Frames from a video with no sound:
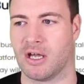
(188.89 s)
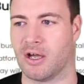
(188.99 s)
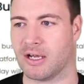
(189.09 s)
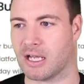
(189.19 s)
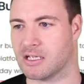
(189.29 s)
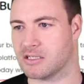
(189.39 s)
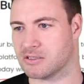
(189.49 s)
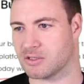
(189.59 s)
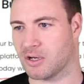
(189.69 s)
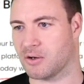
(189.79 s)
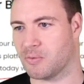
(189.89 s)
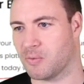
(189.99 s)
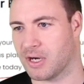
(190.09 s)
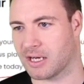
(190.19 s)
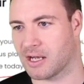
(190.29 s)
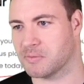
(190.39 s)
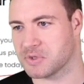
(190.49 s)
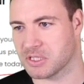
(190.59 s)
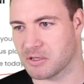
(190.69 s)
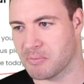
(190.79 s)
Okay, so when it comes
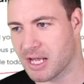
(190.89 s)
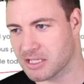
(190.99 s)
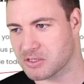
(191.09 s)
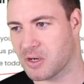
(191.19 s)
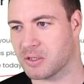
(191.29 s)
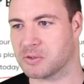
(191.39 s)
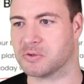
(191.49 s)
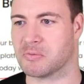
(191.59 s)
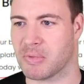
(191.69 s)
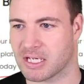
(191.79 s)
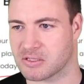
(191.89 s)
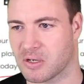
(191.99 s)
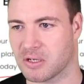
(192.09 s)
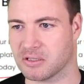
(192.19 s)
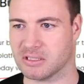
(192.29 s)
to the meta title